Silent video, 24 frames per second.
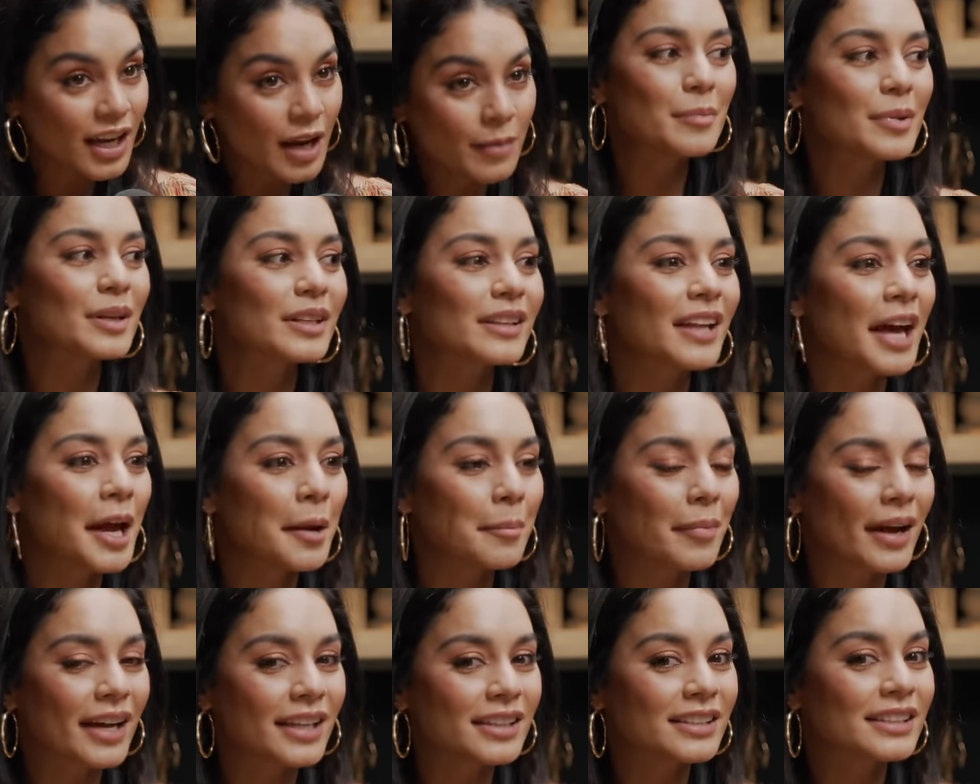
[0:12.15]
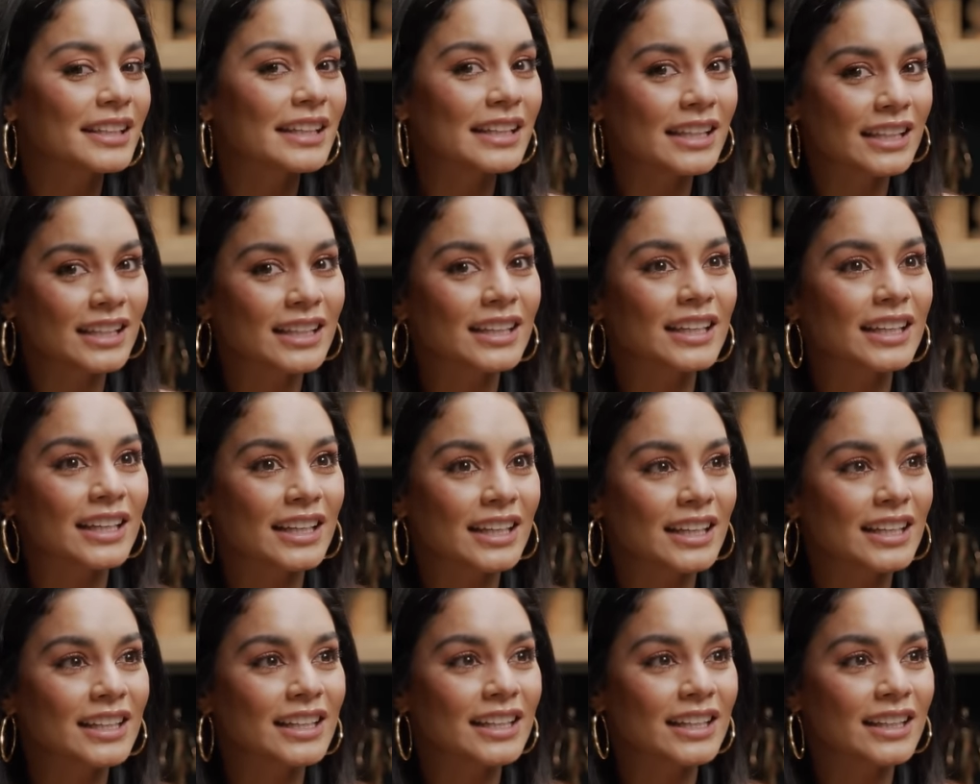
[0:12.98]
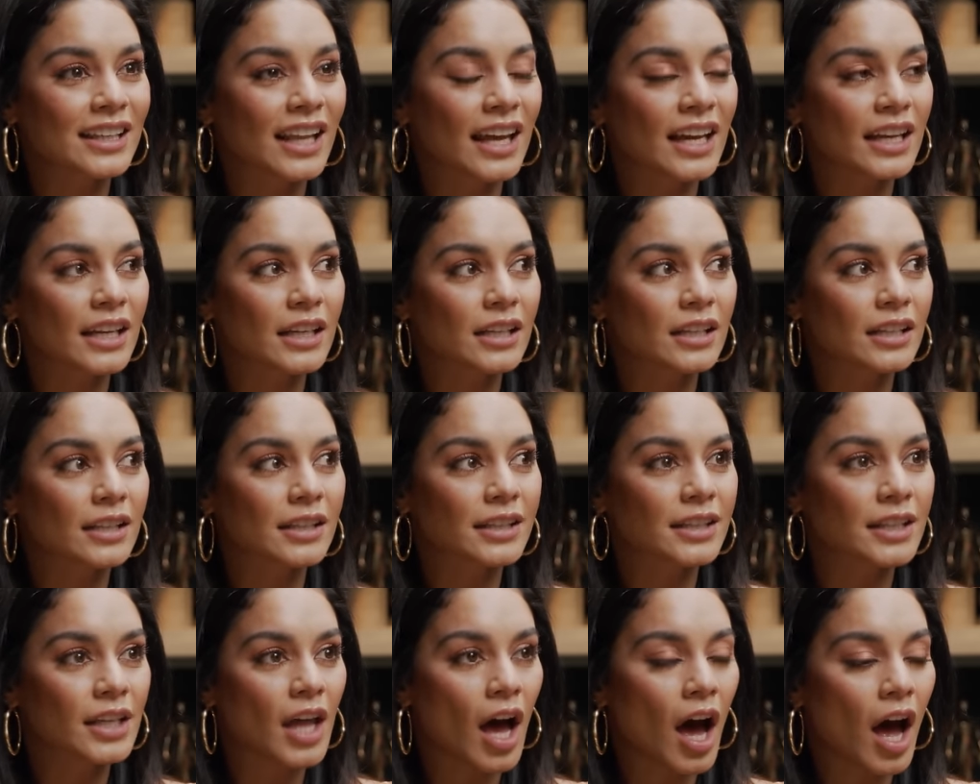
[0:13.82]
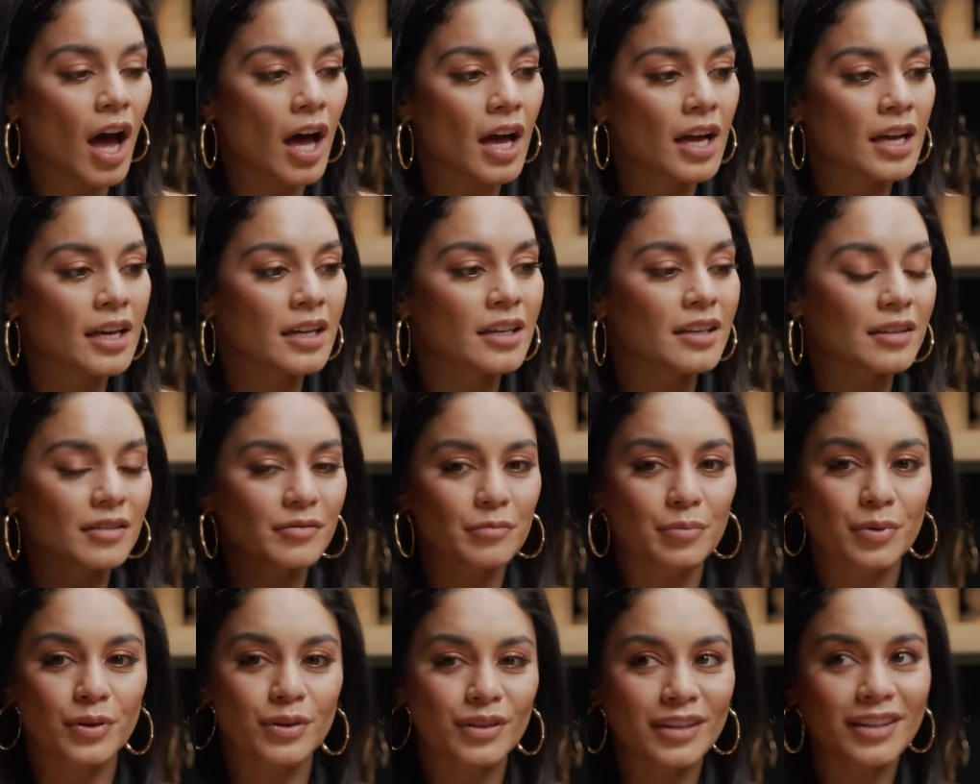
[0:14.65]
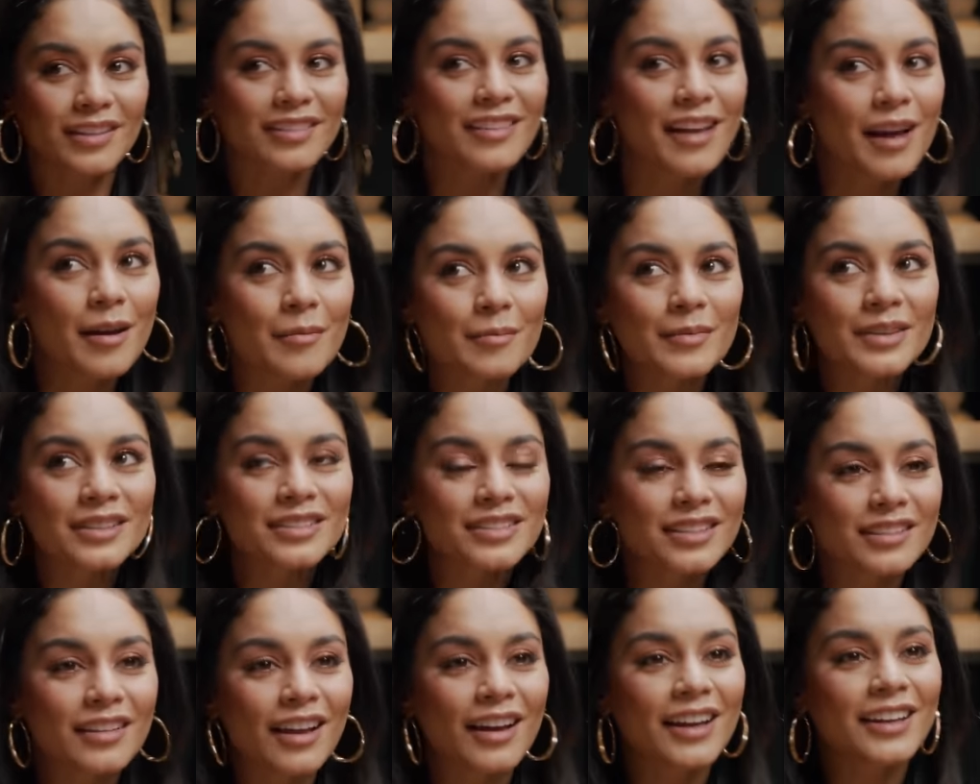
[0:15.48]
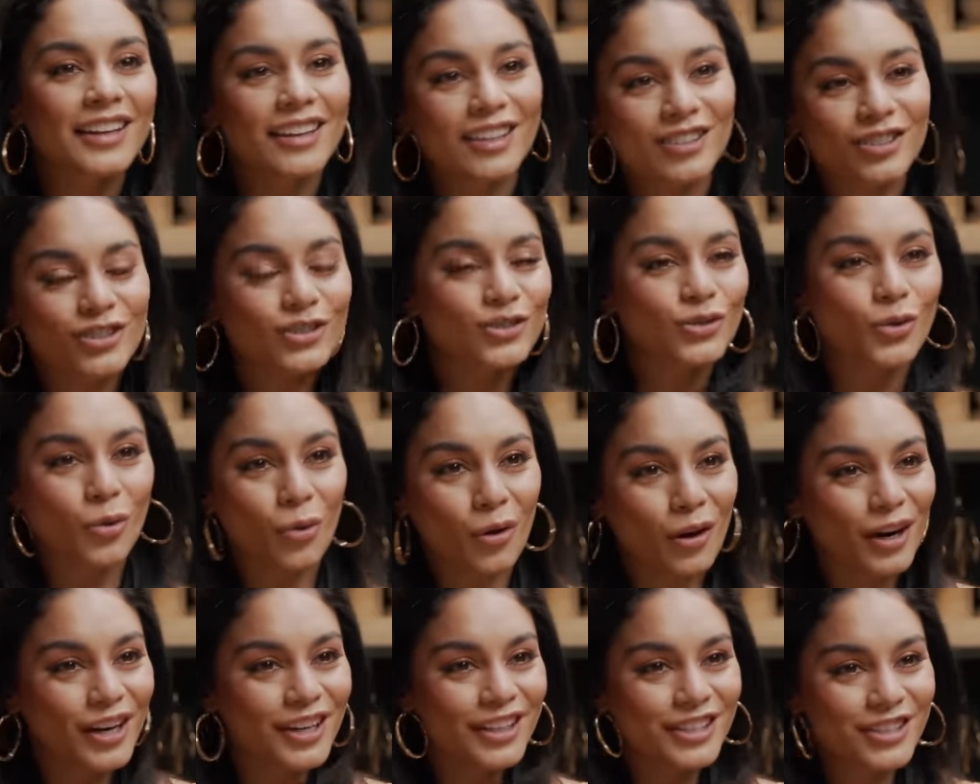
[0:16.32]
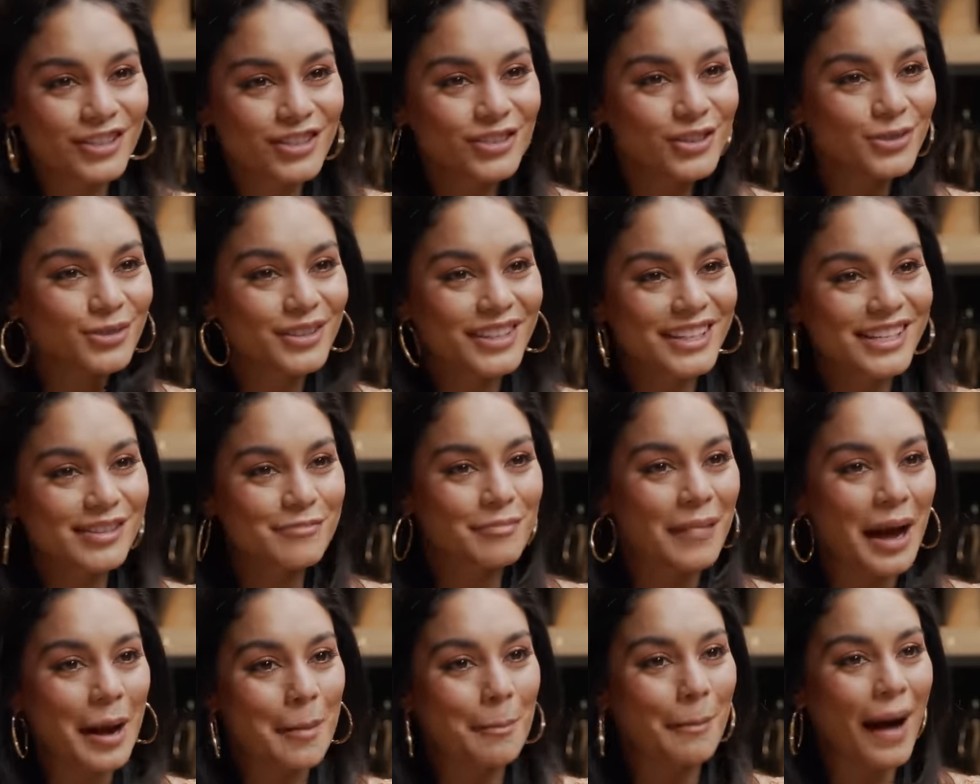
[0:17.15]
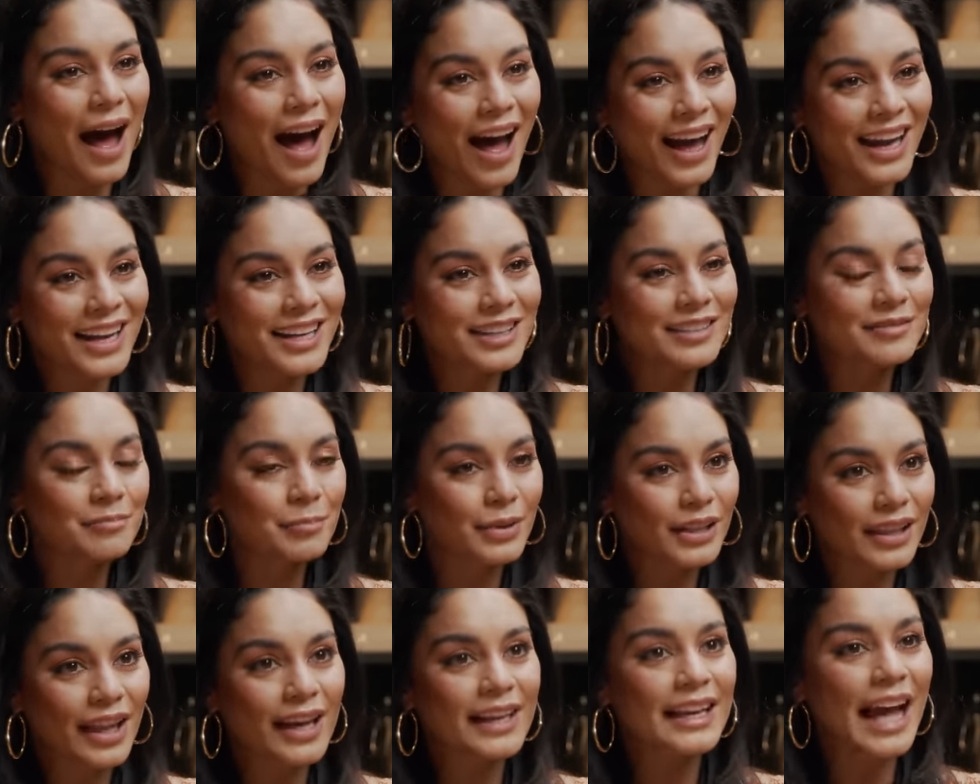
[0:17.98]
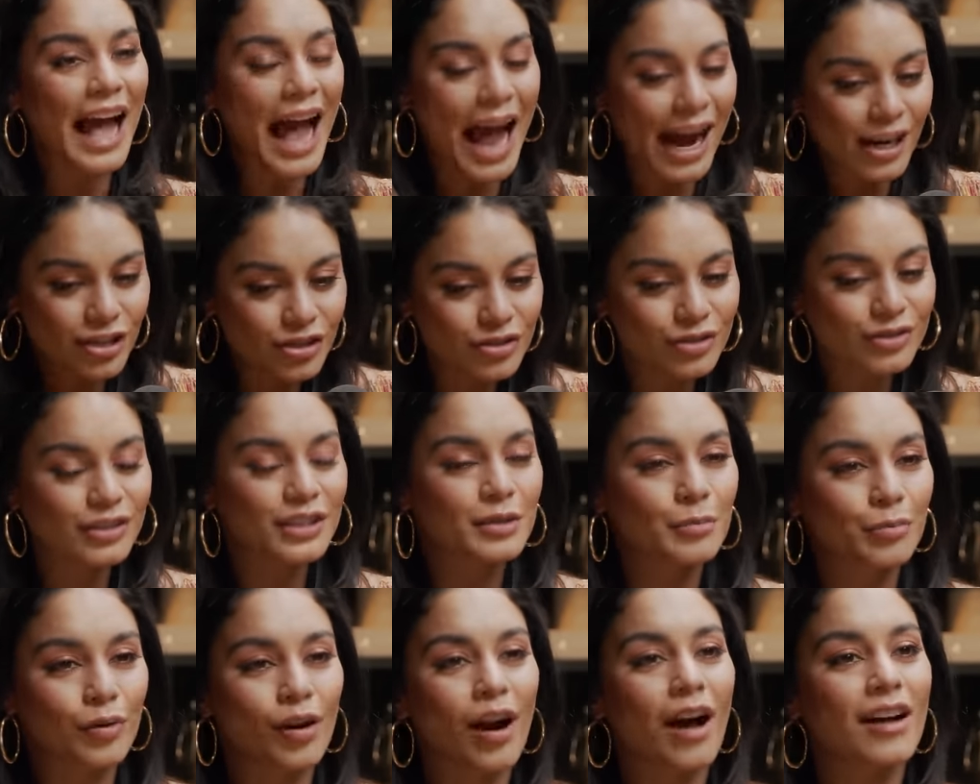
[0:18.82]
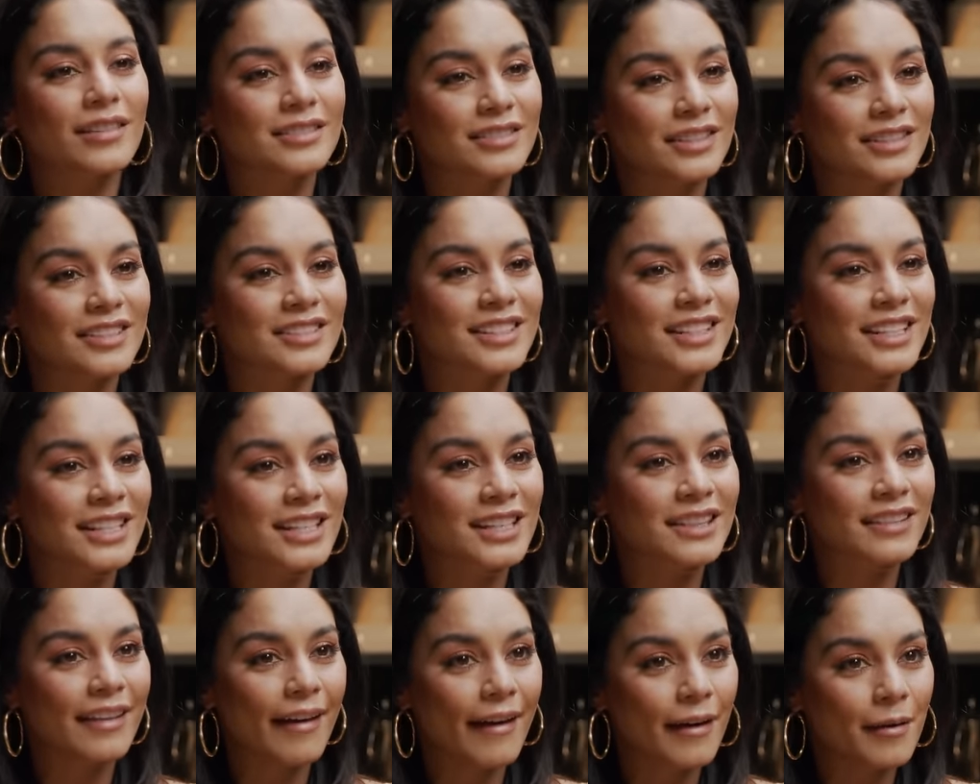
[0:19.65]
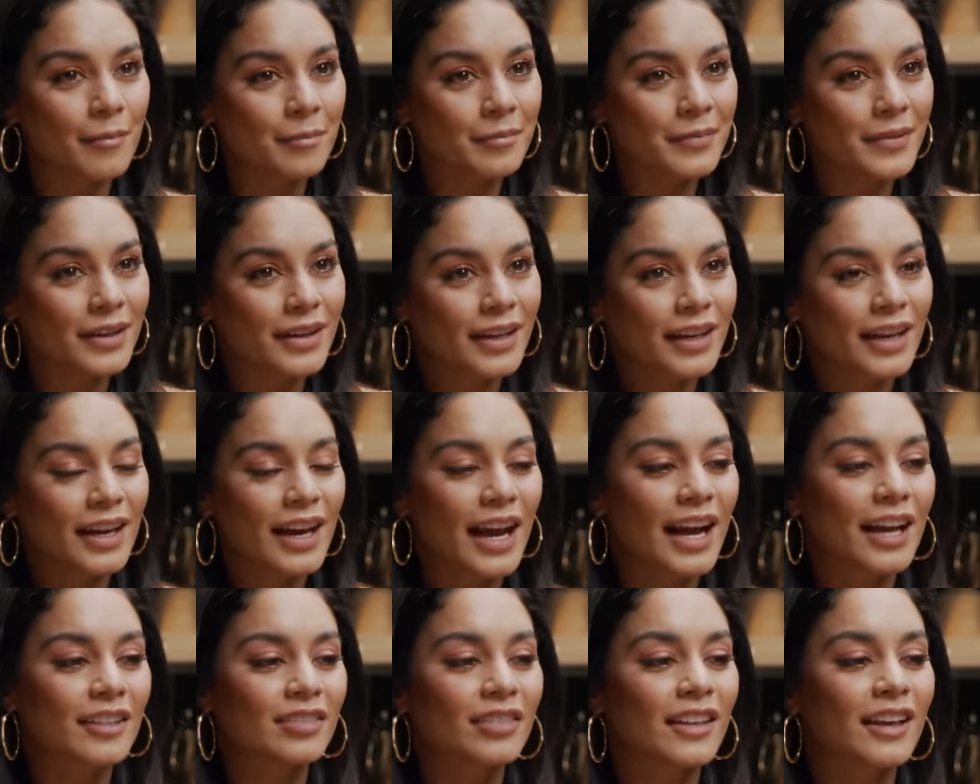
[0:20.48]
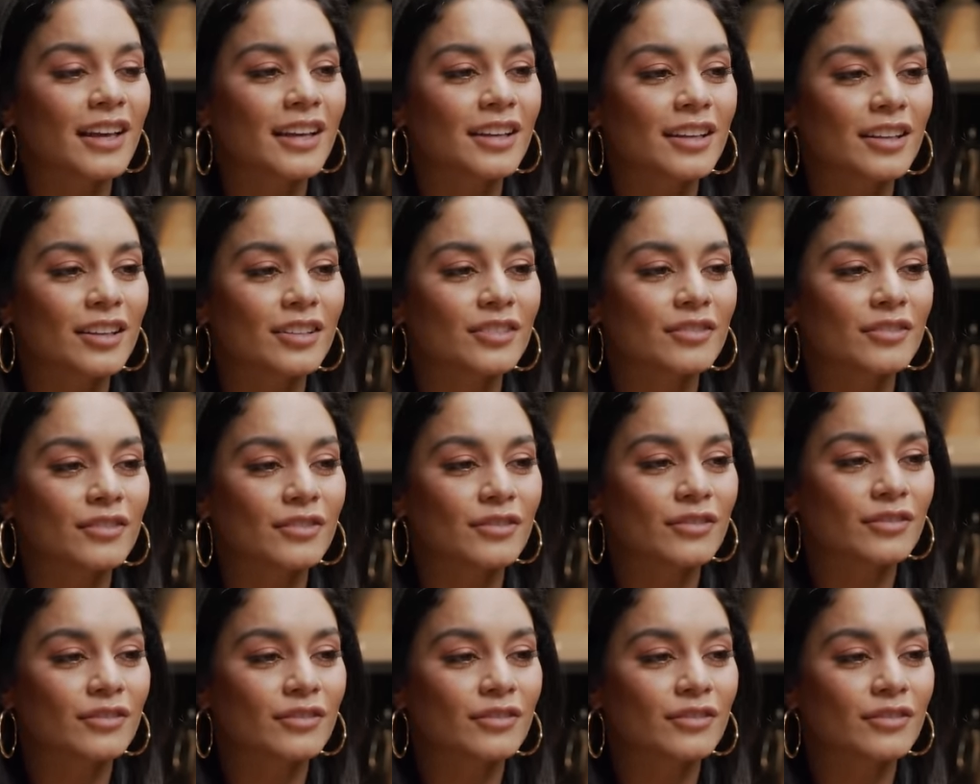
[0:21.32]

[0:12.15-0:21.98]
But like by leaning in and like not putting them into like a storage unit in my mind, but like actually processing them and like